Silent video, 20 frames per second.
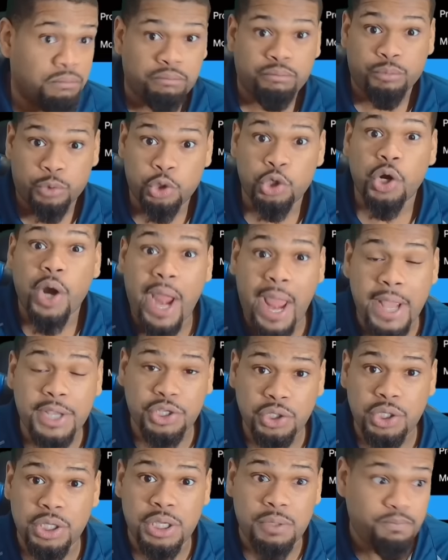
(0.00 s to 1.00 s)
You're
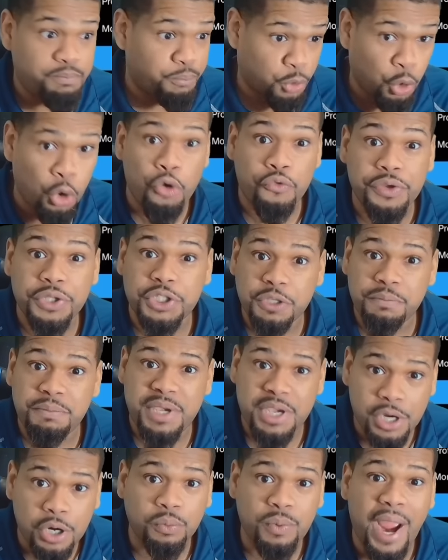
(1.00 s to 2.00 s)
actually proven to be
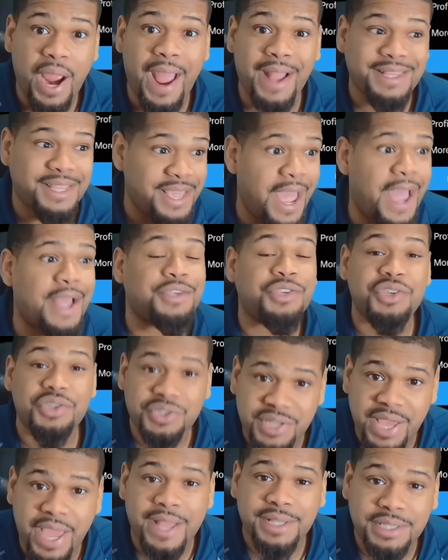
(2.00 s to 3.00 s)
correct. He actually
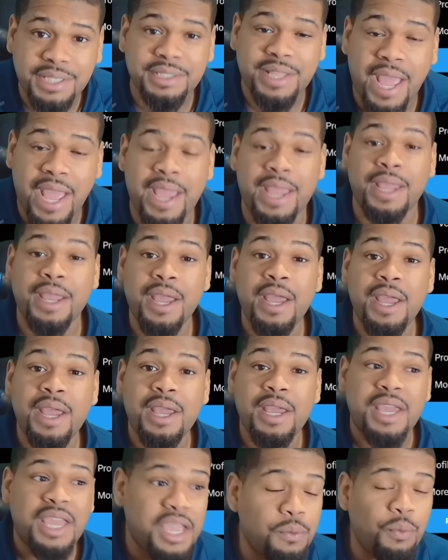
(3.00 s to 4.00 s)
said today
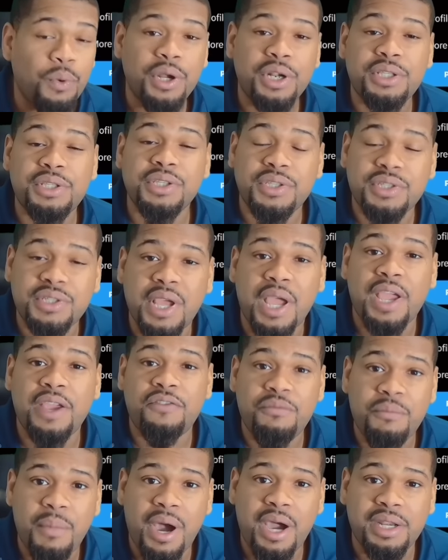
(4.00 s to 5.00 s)
he wanted to save
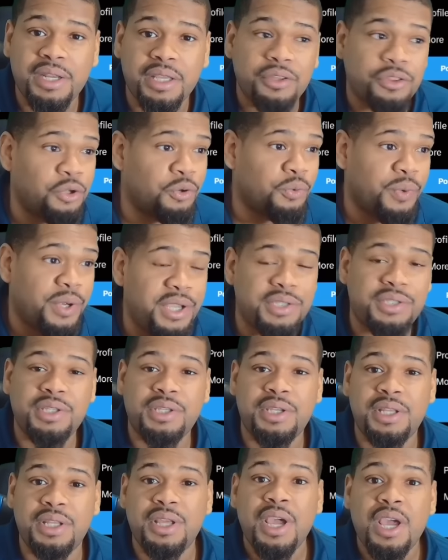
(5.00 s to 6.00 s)
money. The reason
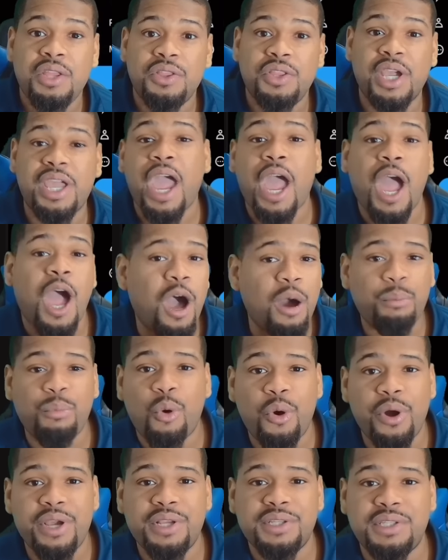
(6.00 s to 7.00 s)
that the
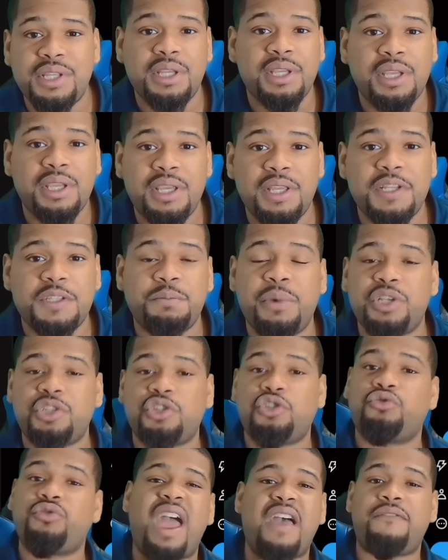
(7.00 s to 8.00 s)
Cowboys didn't get as much
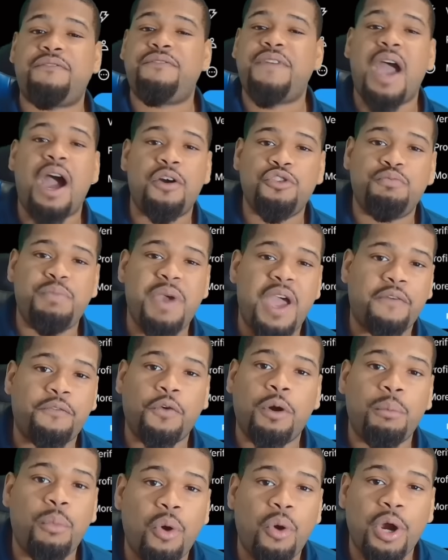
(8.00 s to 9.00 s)
draft value back for
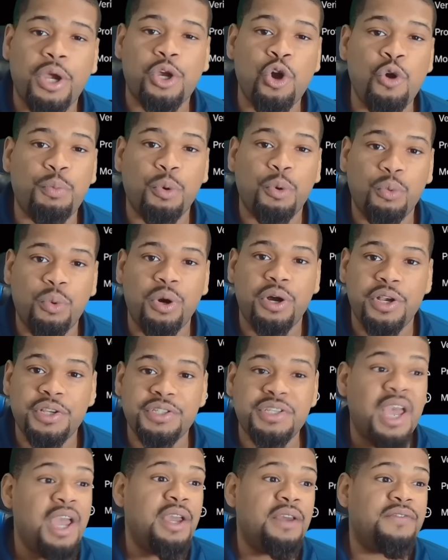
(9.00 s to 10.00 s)
Amari Cooper was
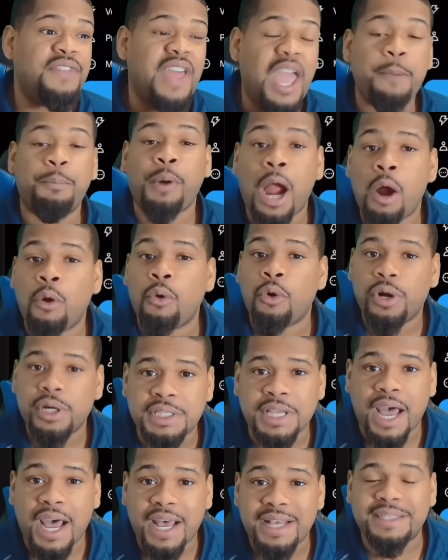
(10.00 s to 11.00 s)
they
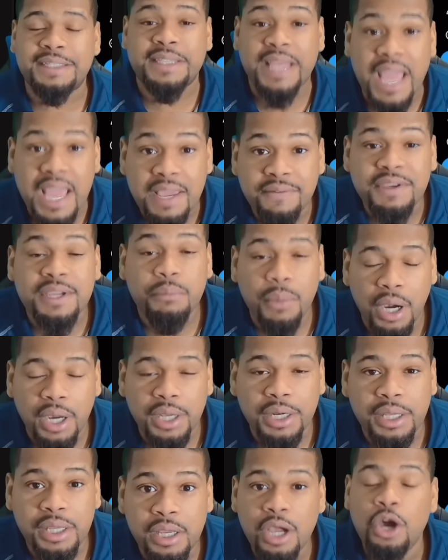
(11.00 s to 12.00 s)
prioritized saving
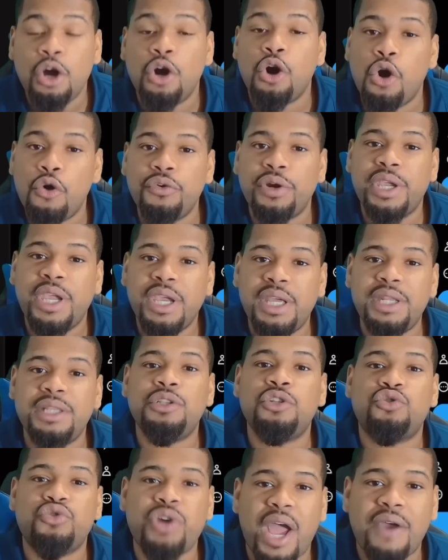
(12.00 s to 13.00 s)
money over getting the
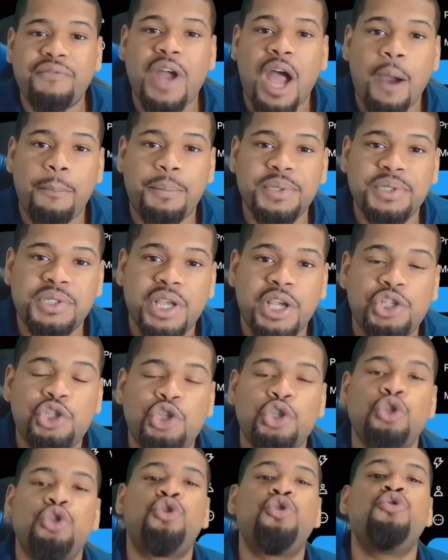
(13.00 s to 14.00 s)
draft
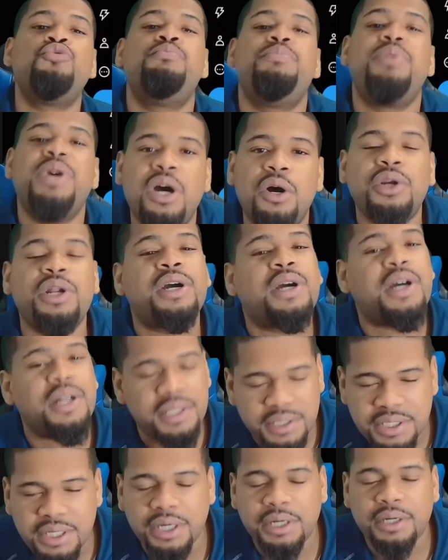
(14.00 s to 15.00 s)
compensation to build a
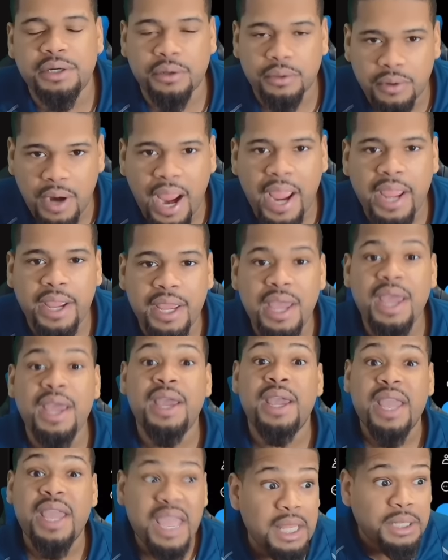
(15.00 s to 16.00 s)
contender, right?
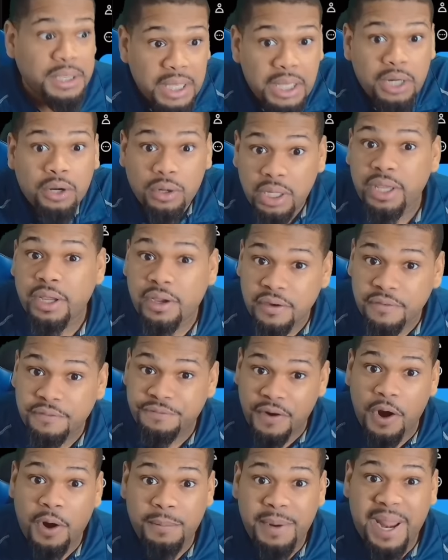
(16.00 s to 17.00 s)
He literally
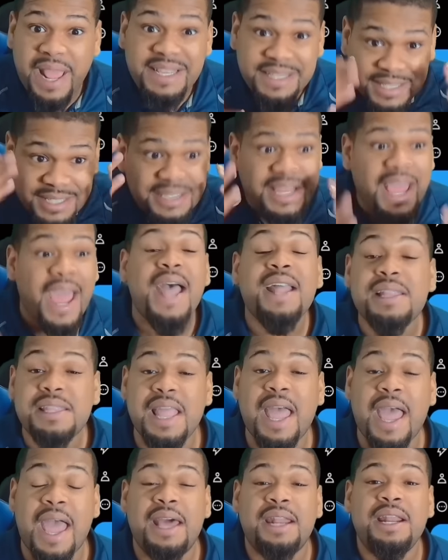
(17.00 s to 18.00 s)
confirmed that. He said
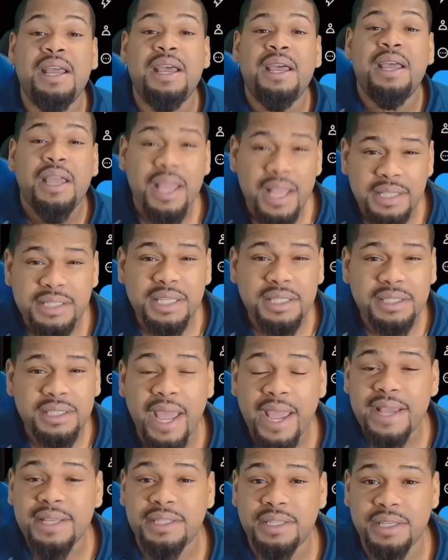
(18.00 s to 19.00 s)
that in
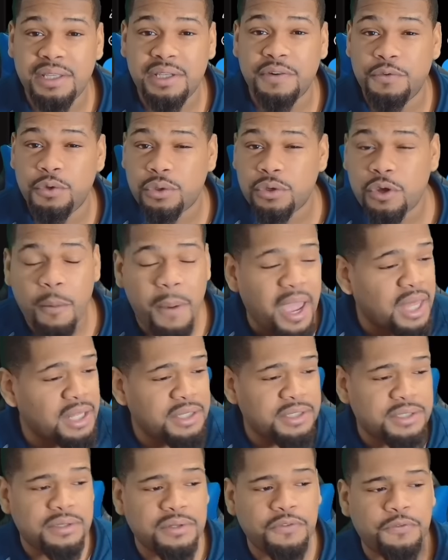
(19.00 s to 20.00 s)
today's interview. You can go back and
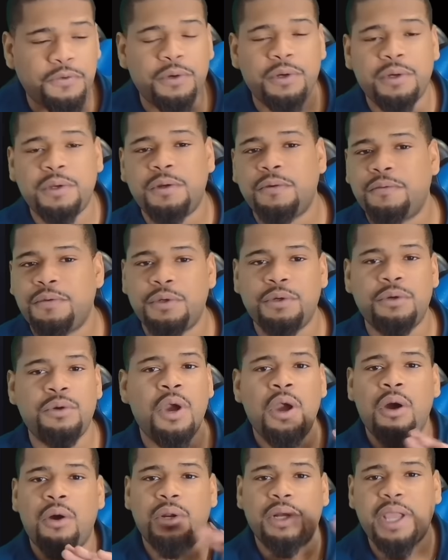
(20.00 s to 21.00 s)
listen to the full interview
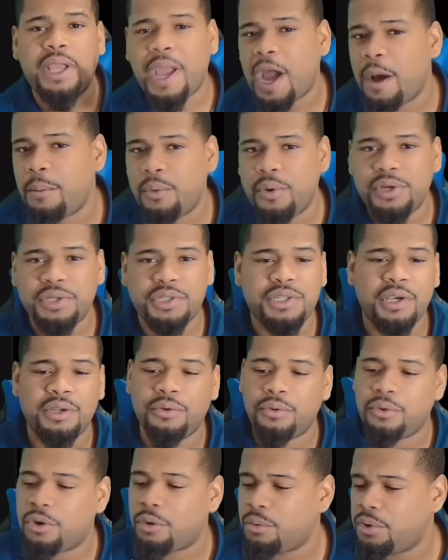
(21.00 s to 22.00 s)
on the Cowboys channel
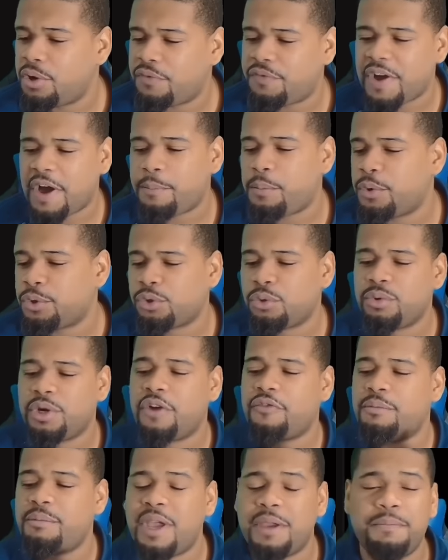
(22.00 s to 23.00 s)
or 105.3,
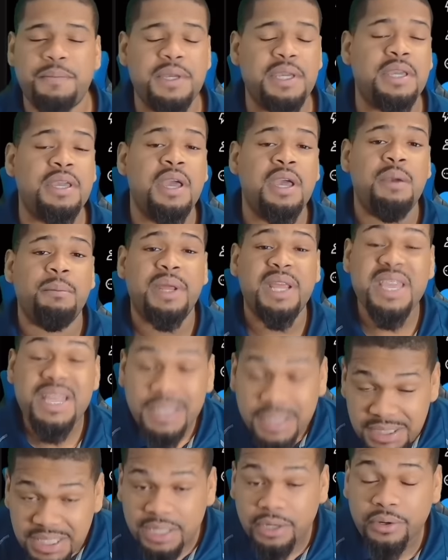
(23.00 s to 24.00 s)
whatever it may be. But he
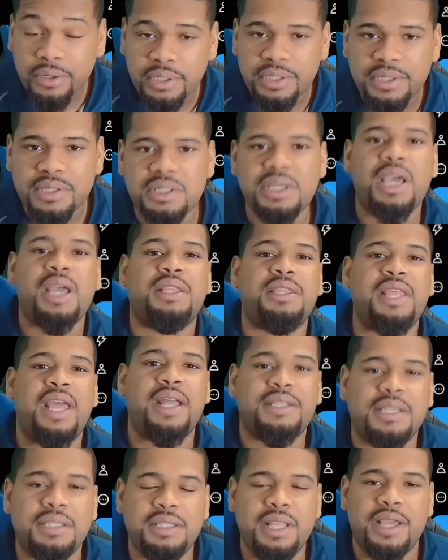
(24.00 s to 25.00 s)
literally said that
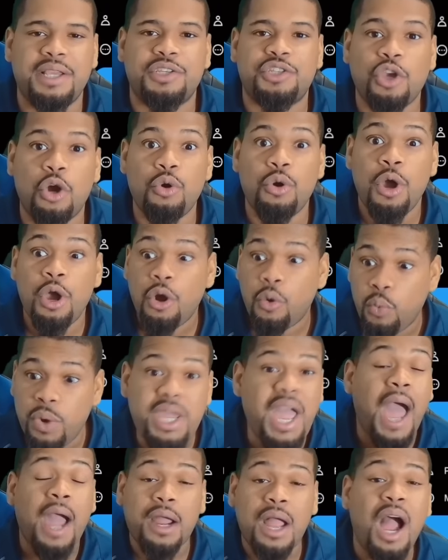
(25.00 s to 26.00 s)
today. So we
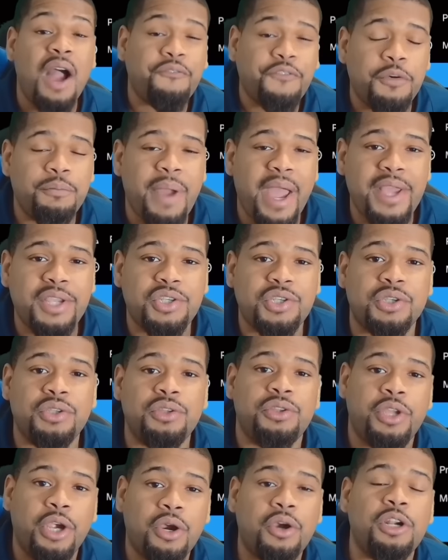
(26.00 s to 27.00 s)
got confirmation.
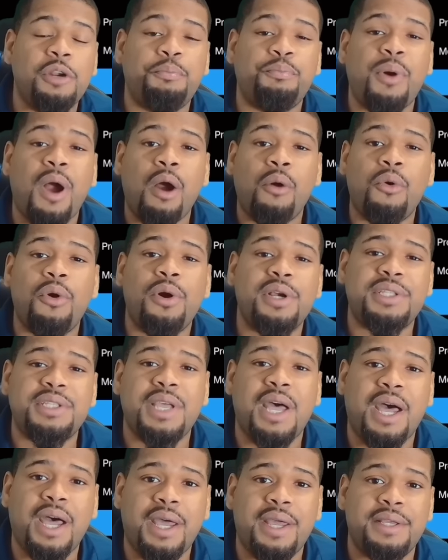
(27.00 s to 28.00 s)
They're going to
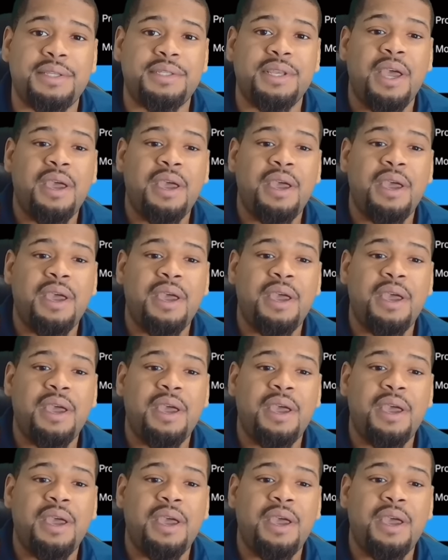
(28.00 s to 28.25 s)
prioritize